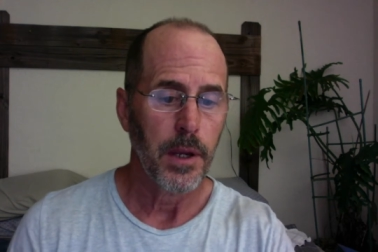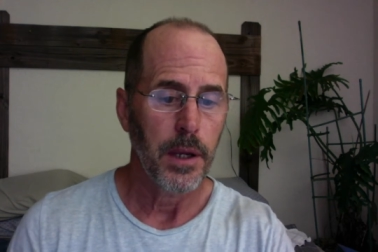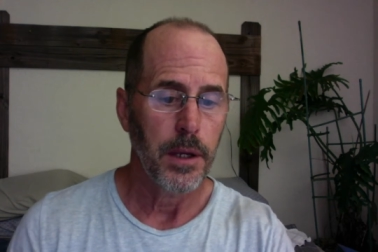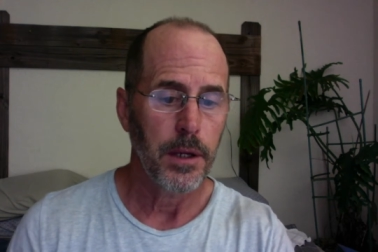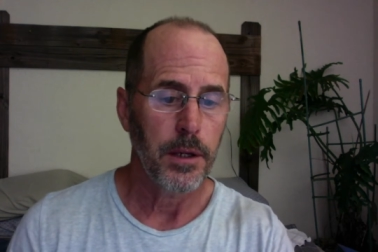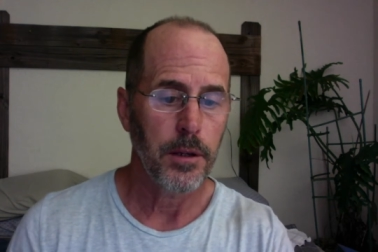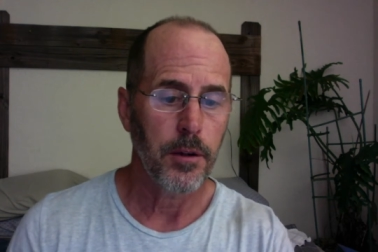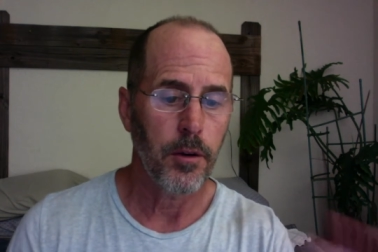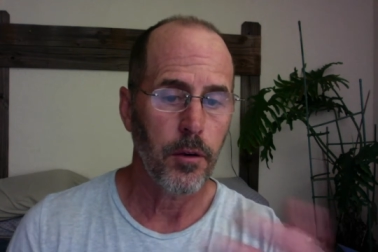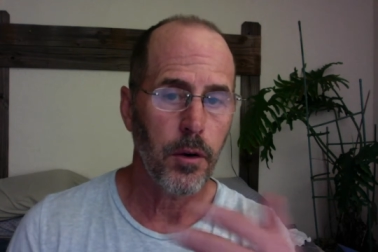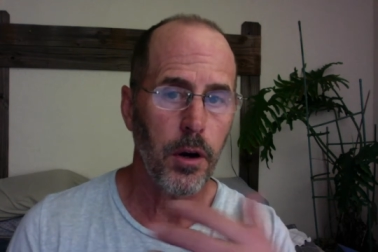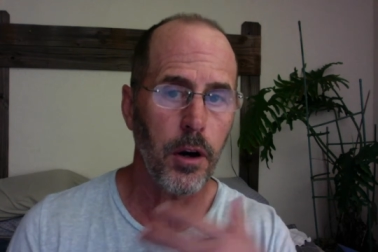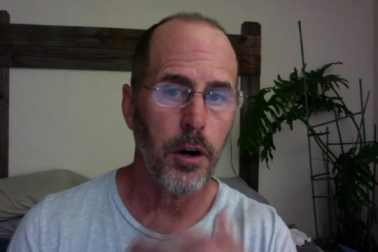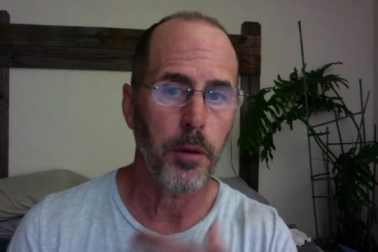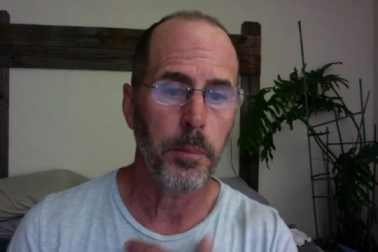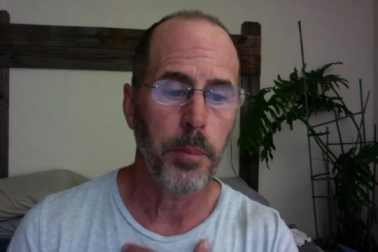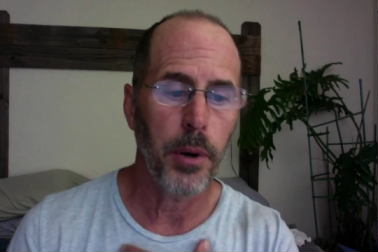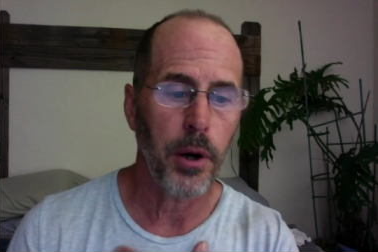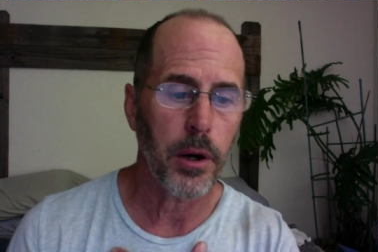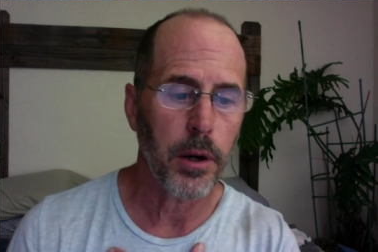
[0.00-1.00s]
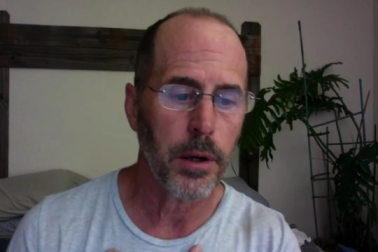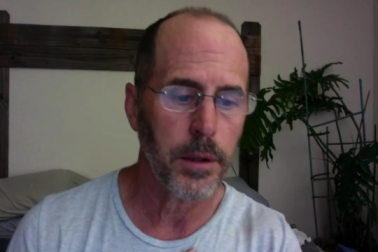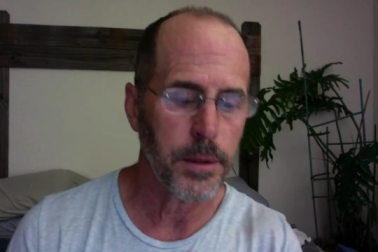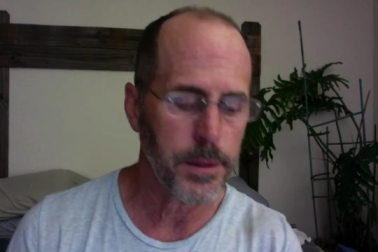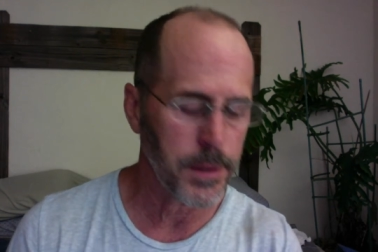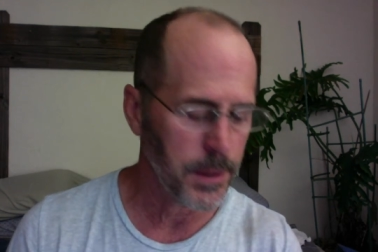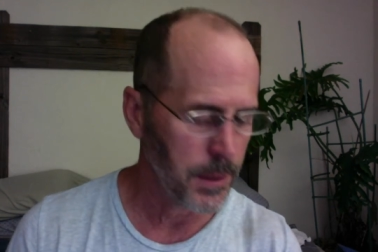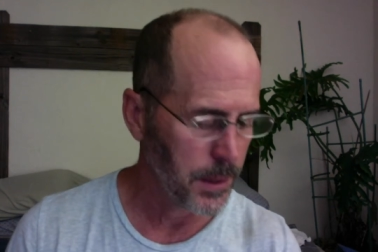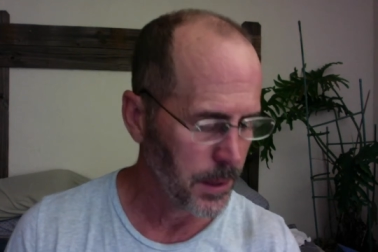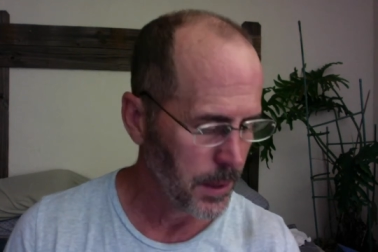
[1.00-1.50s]
You know, our
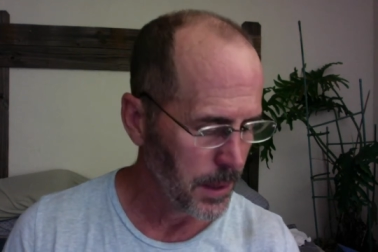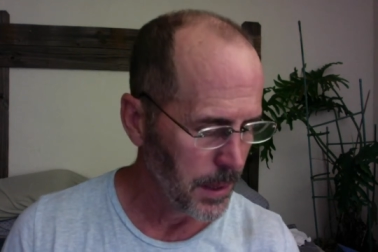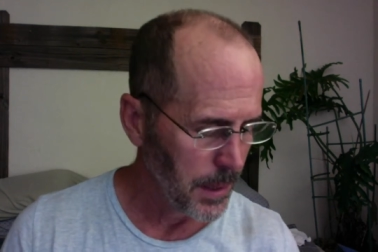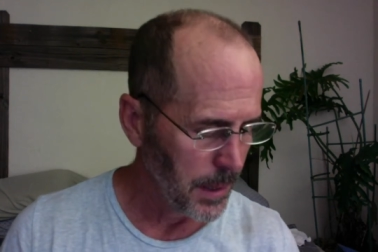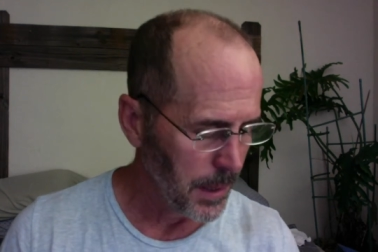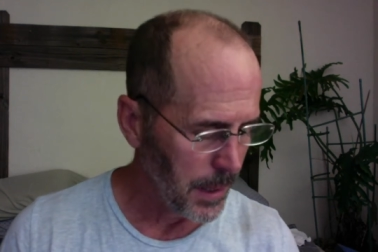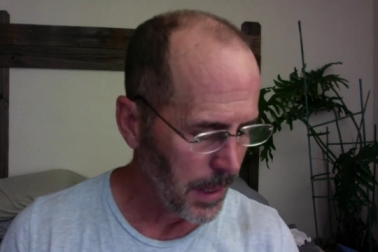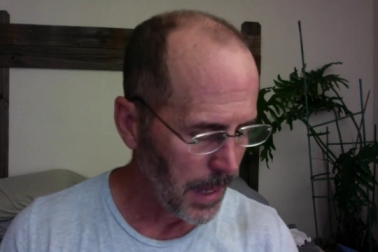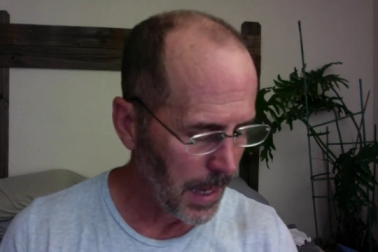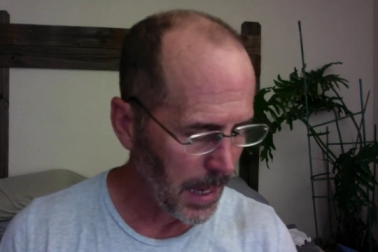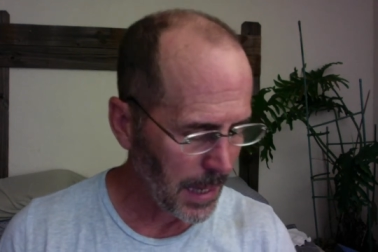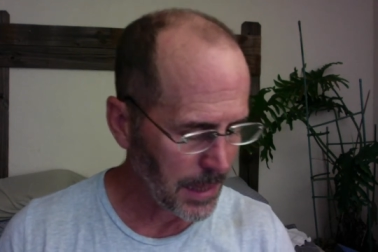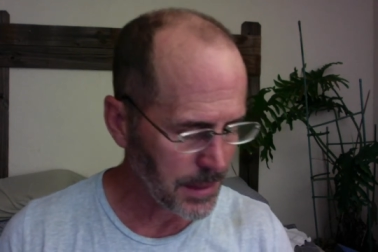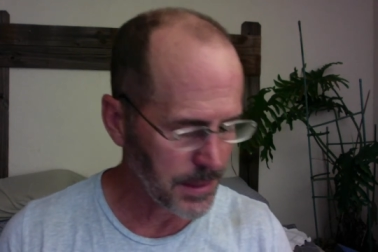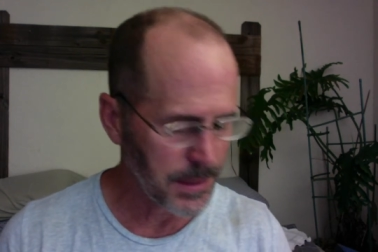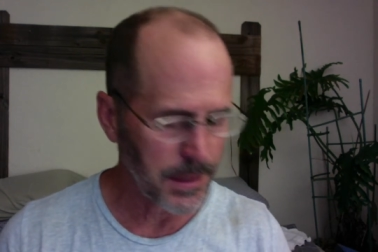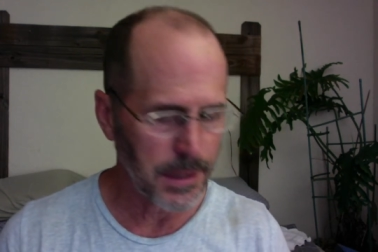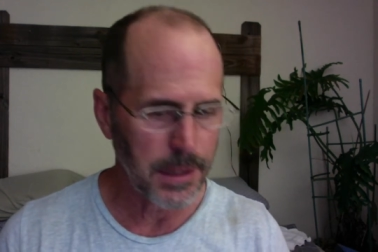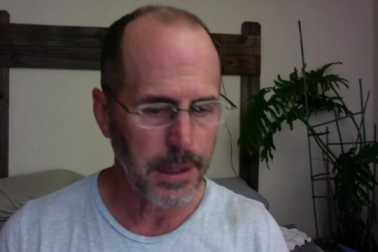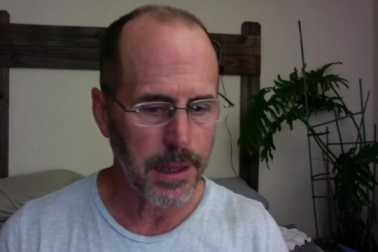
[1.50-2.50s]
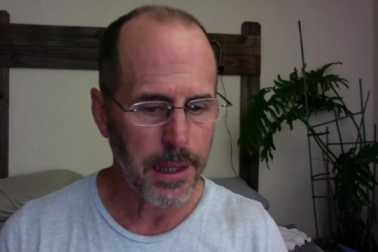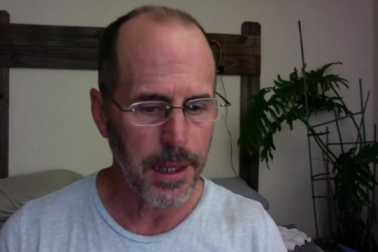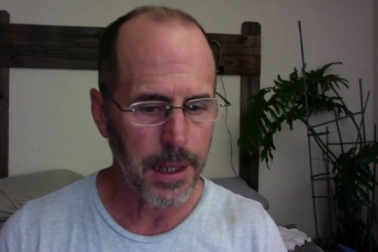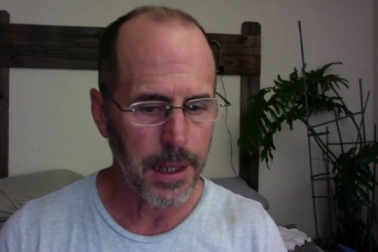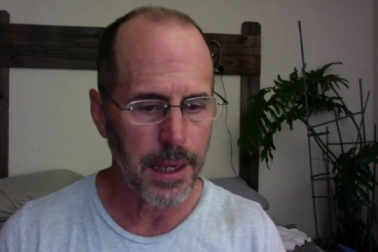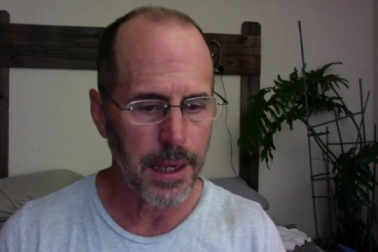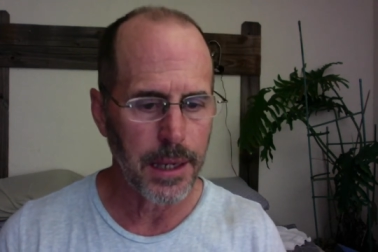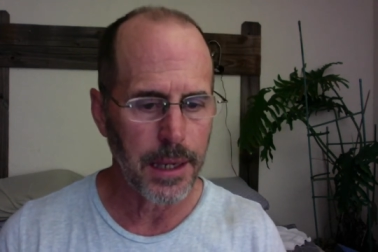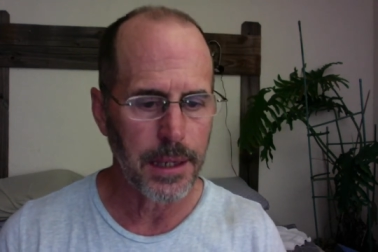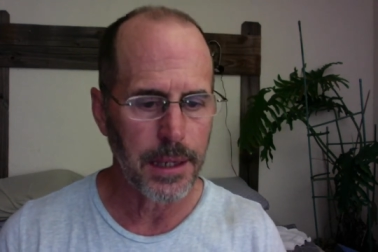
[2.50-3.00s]
part as the
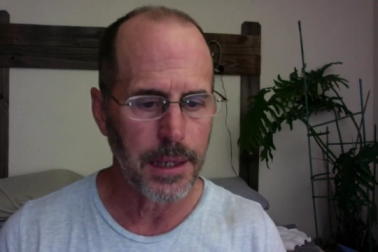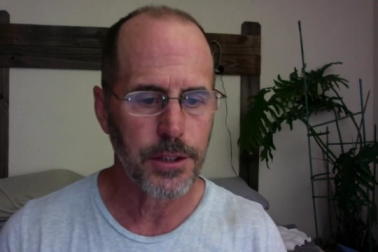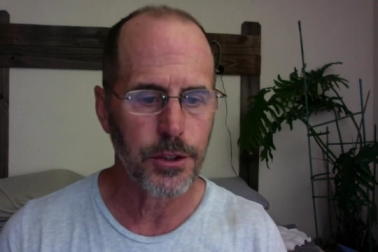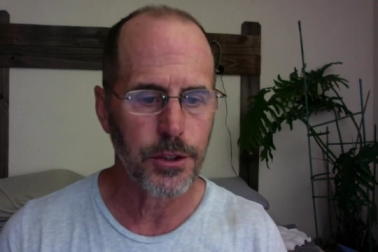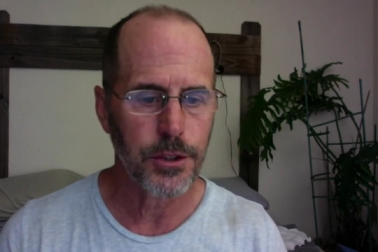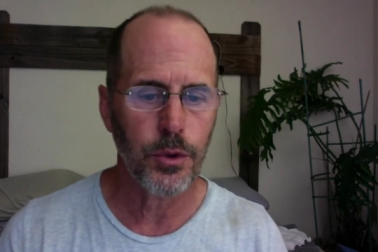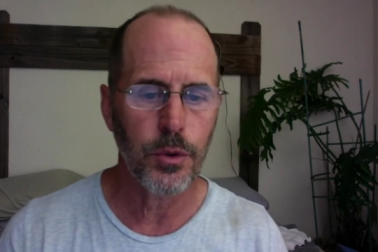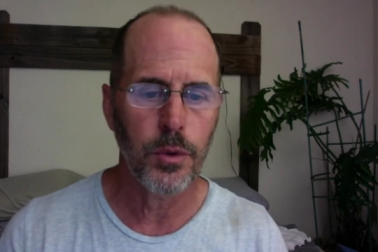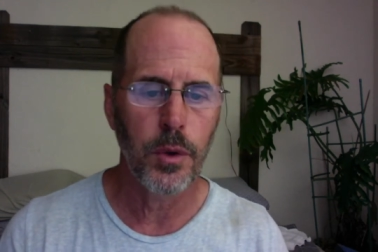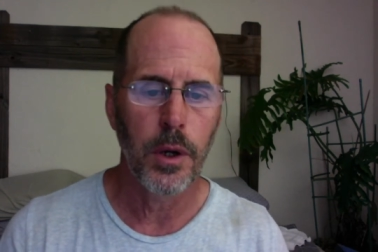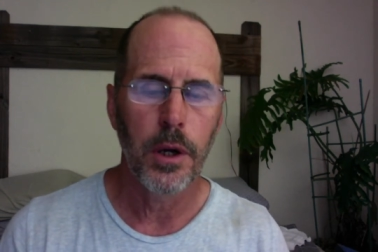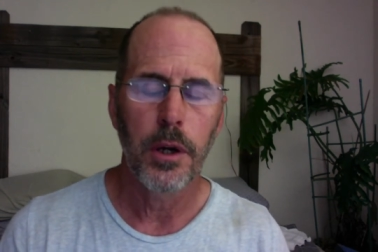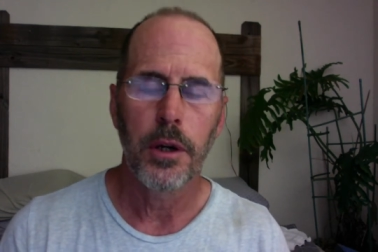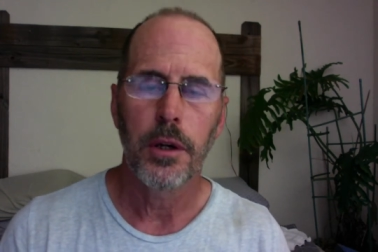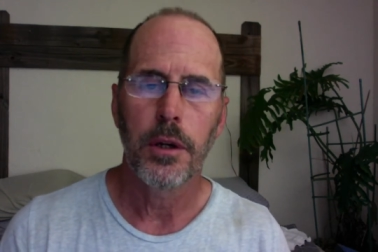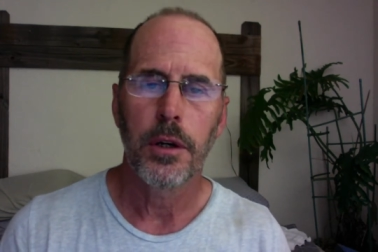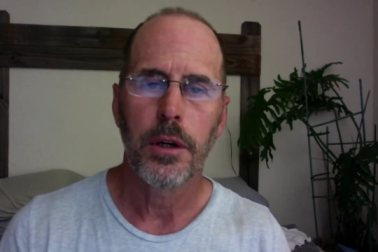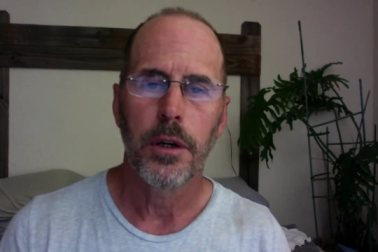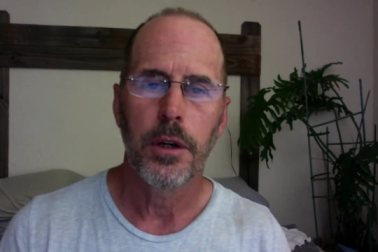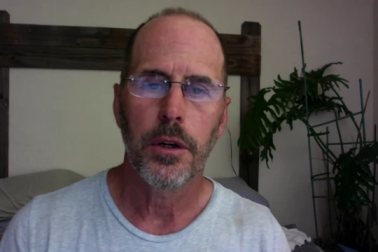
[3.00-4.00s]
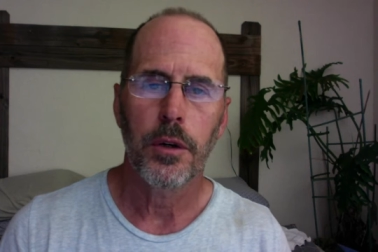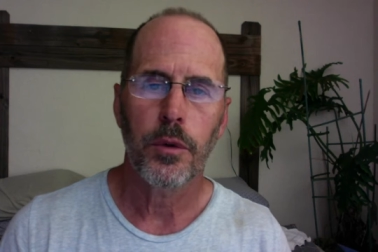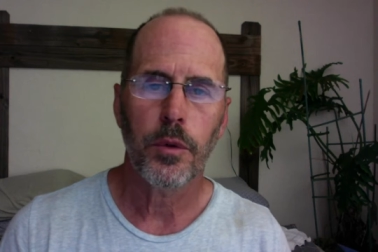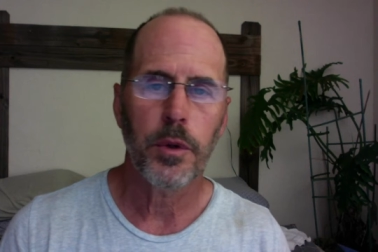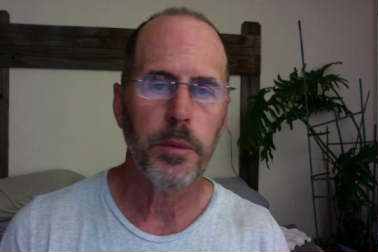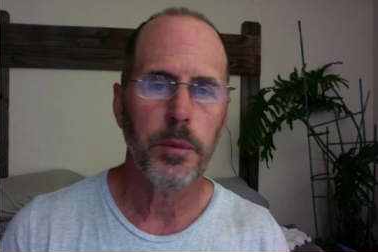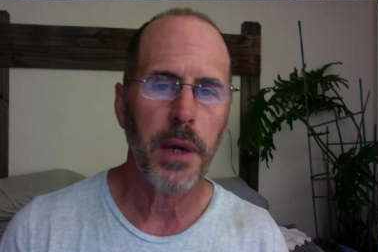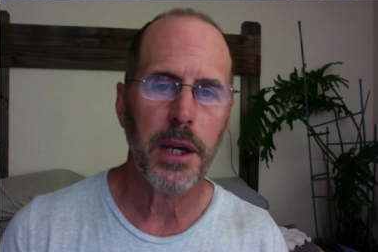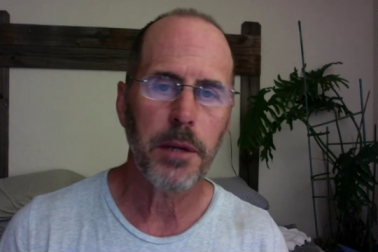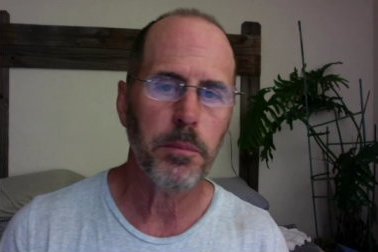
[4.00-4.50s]
clay is to
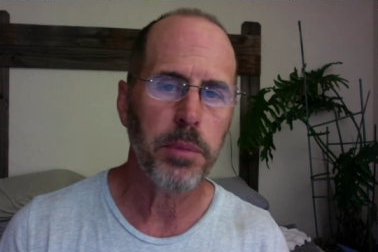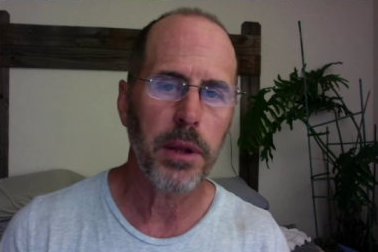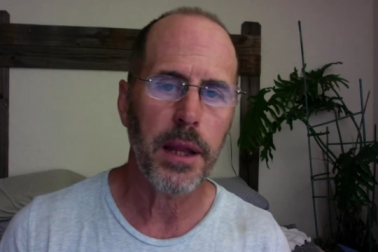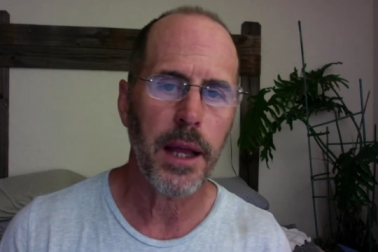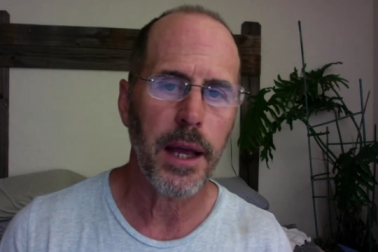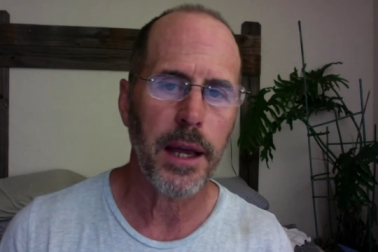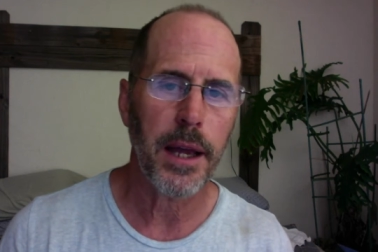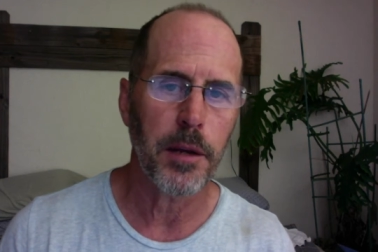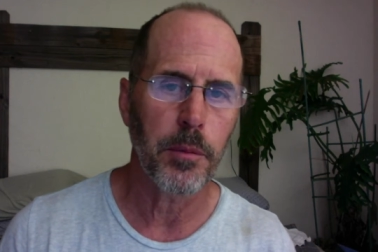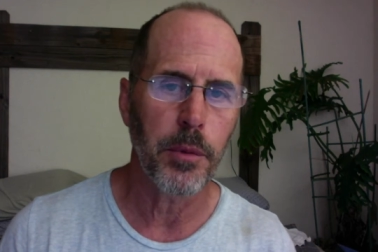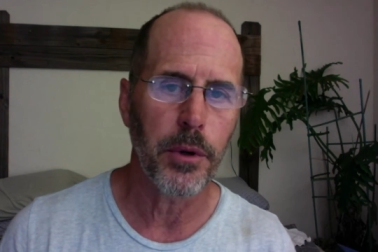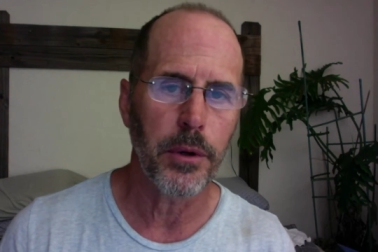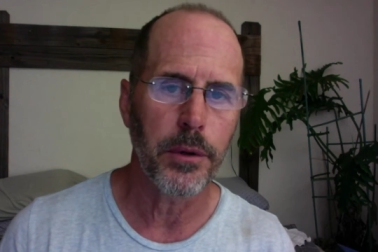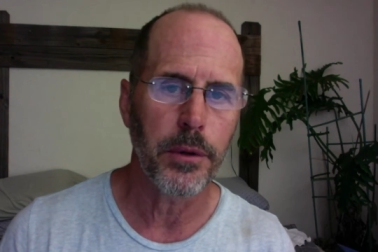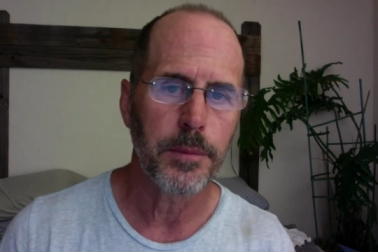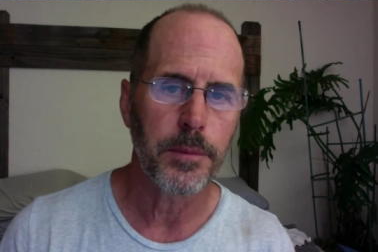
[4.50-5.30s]
remain pliable